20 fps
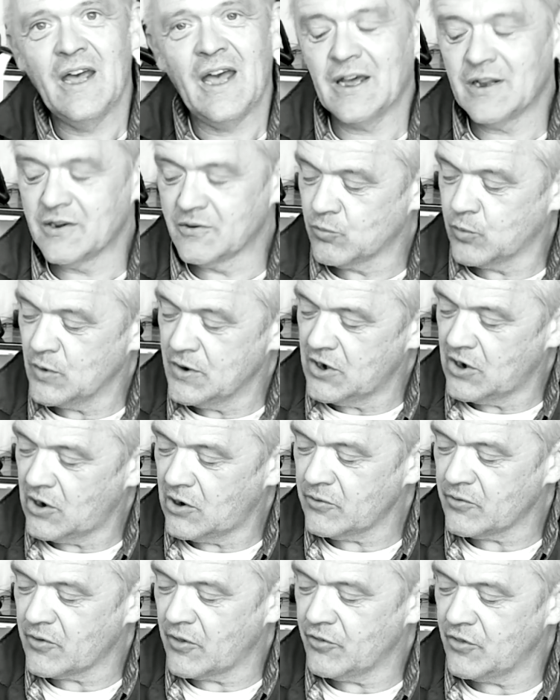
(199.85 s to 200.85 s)
And we
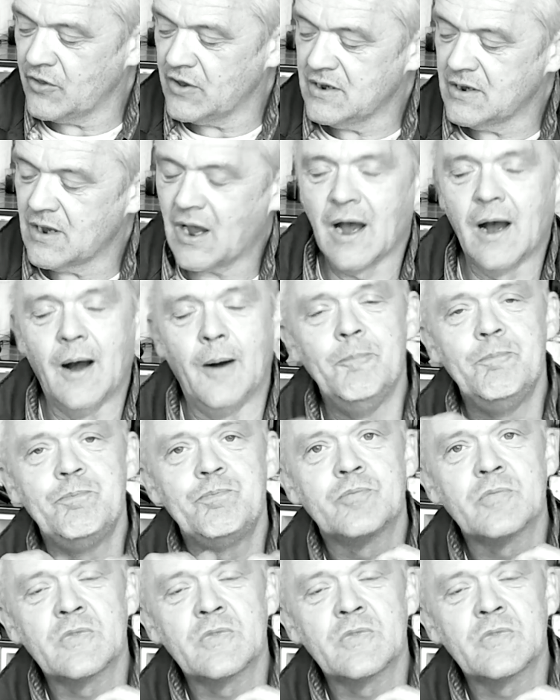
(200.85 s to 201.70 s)
know that the um,